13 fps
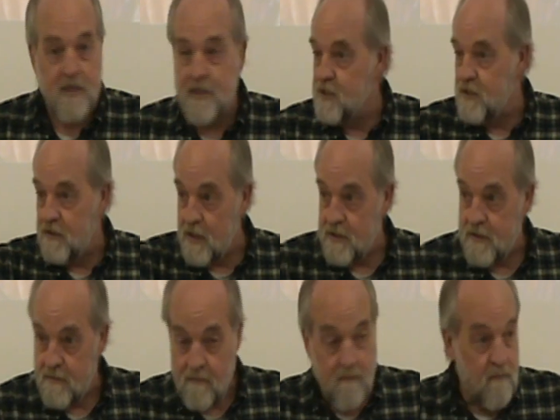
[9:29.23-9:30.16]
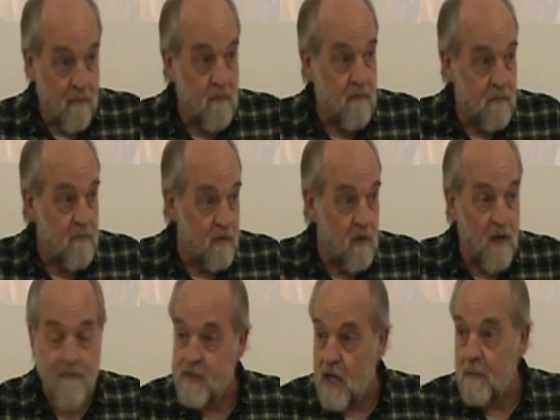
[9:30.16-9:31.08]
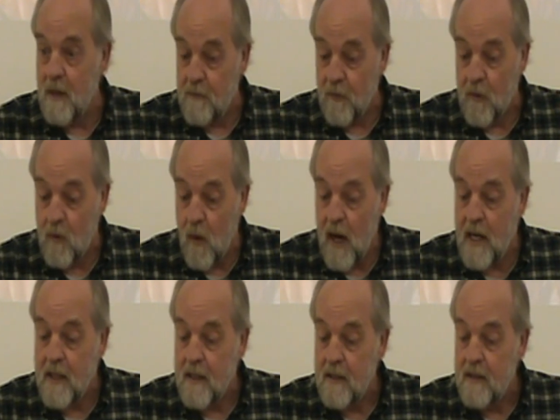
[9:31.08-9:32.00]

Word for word: this, this cliff is coming up real quick.